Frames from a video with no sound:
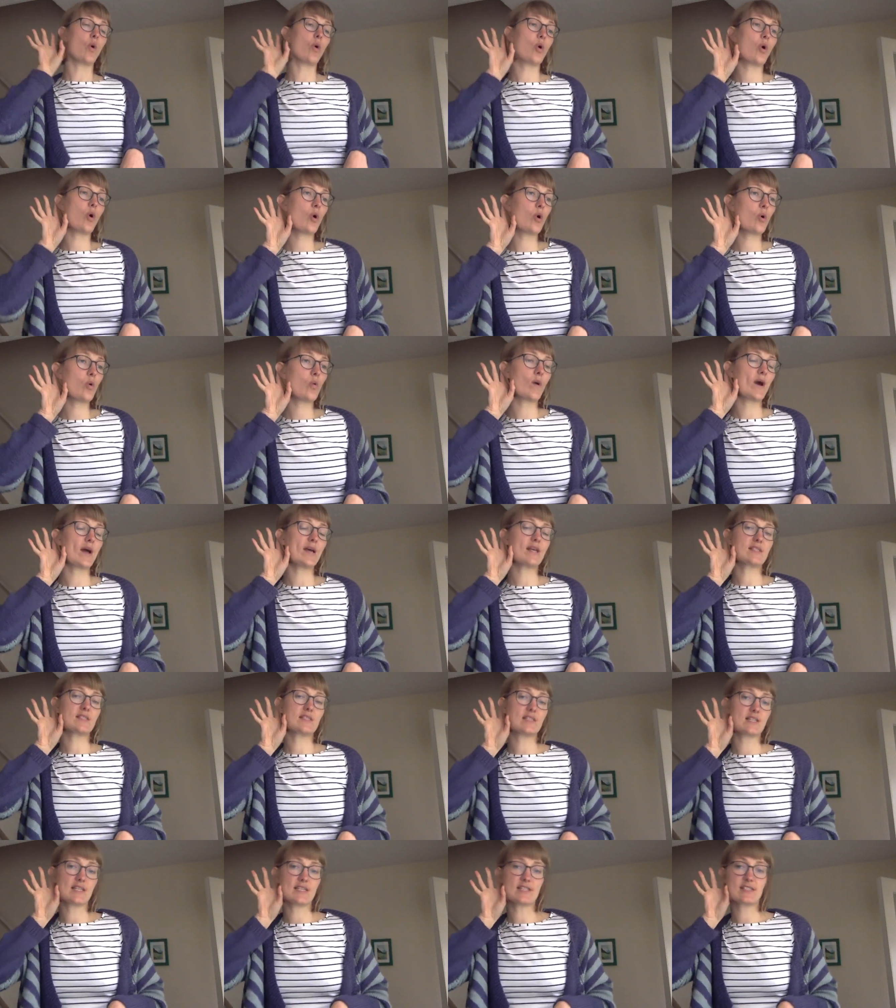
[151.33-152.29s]

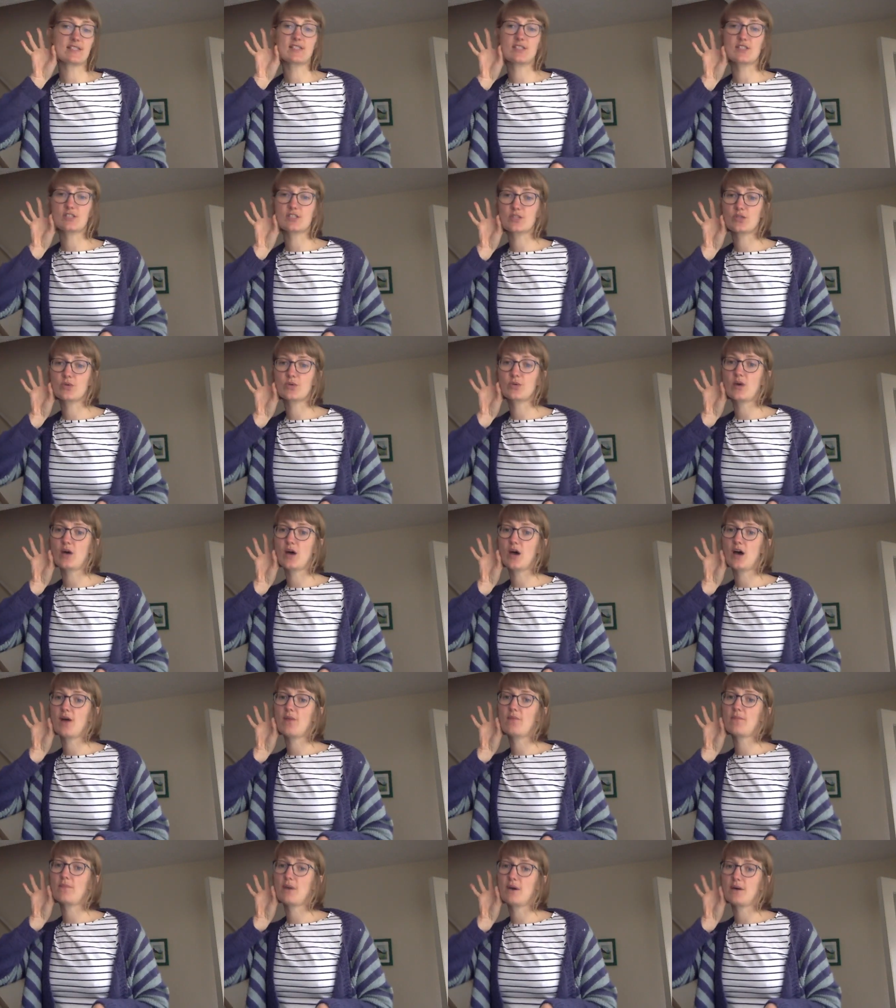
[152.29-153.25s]
always listen to
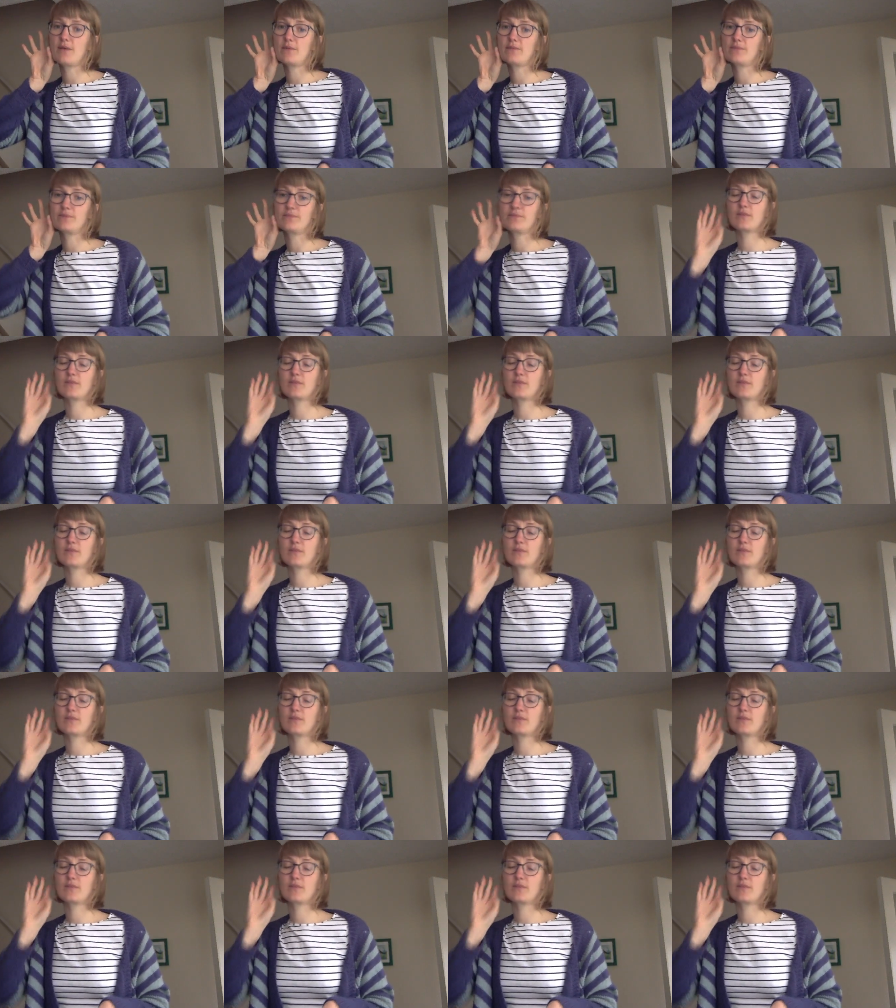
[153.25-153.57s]
her mum.